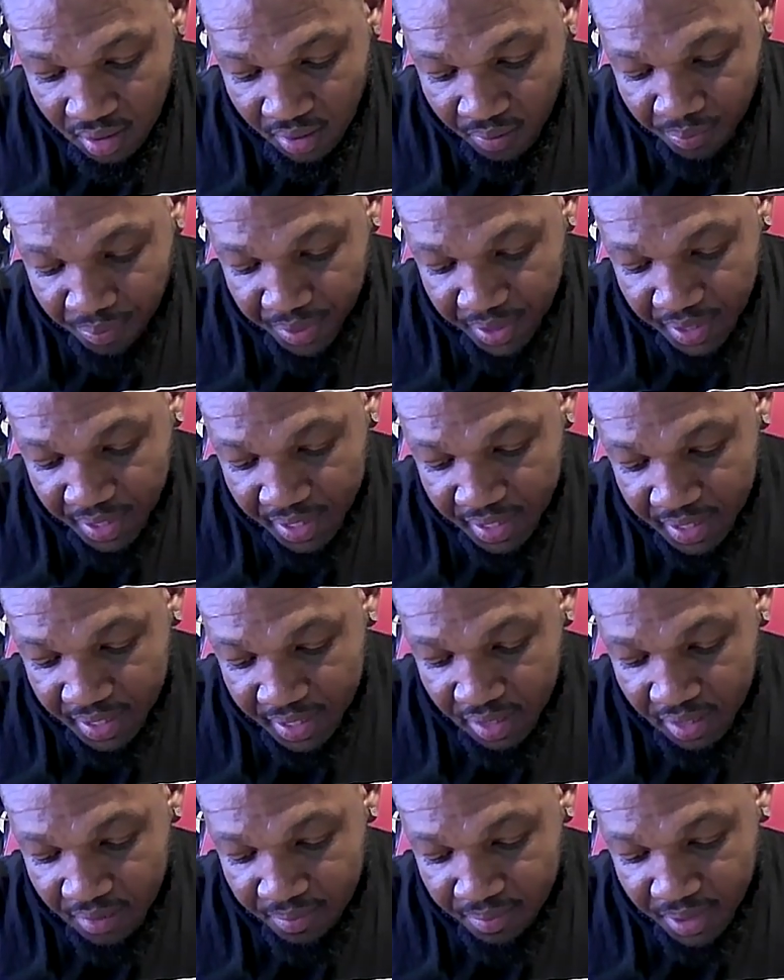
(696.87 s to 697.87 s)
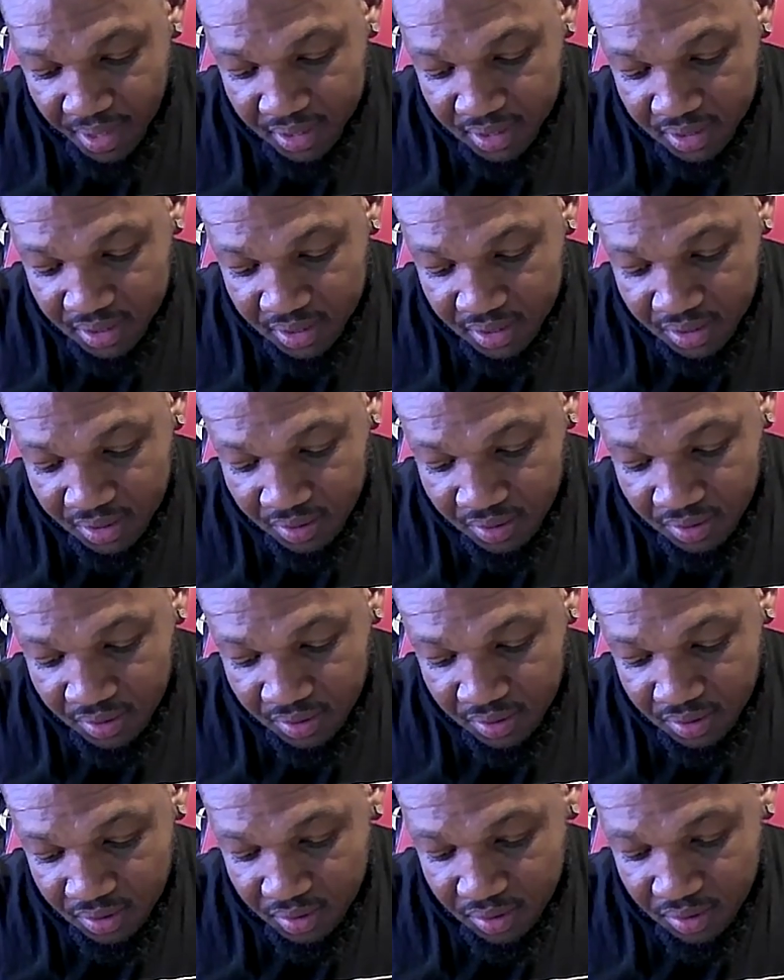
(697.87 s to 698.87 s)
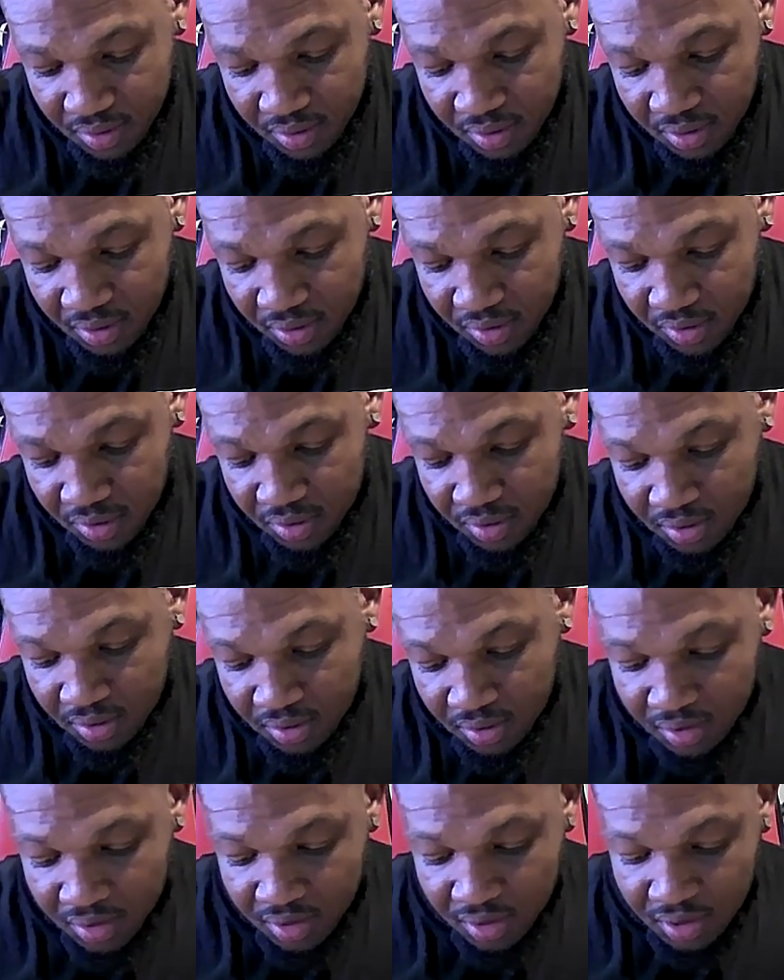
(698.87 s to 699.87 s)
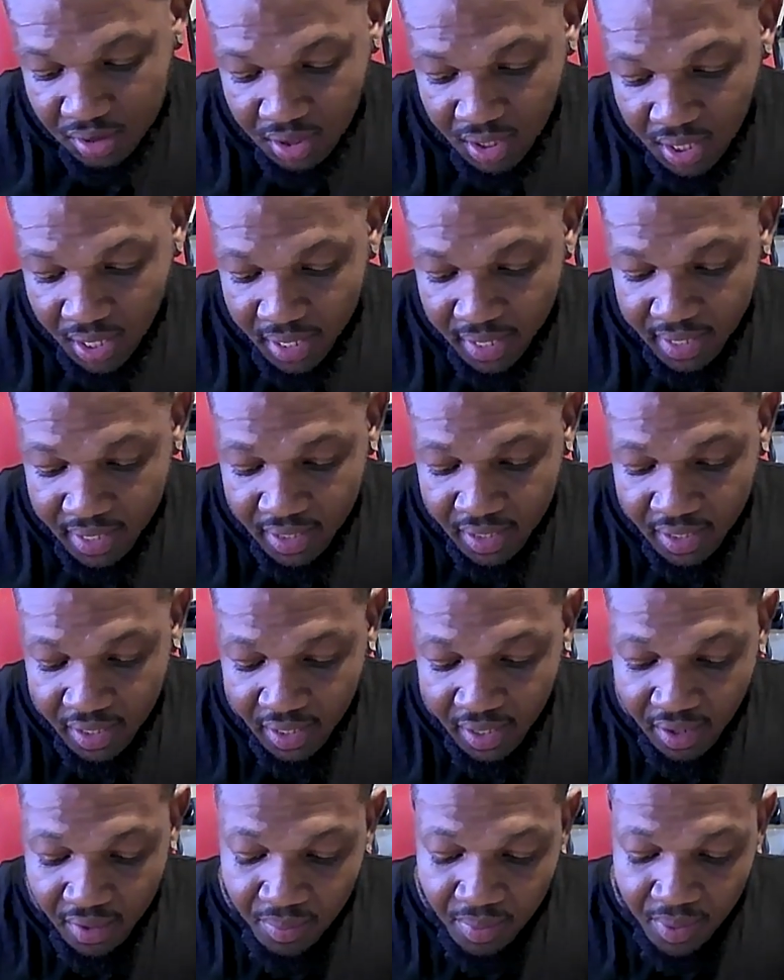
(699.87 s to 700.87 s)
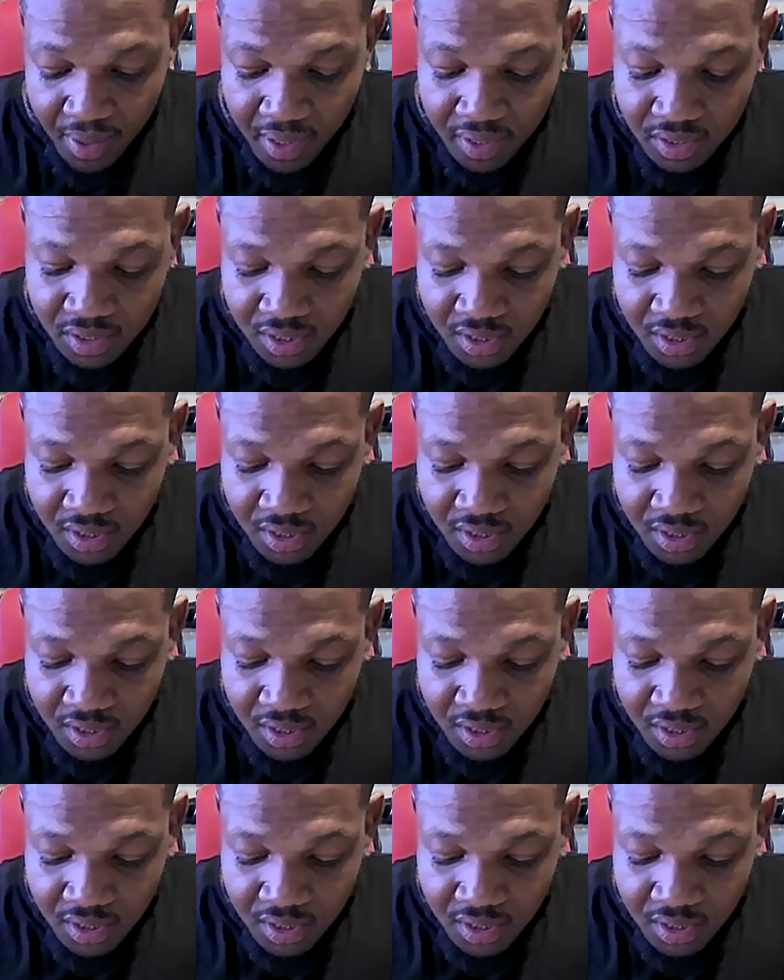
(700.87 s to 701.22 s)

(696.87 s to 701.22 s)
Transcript: pain in the butt to slide in there, but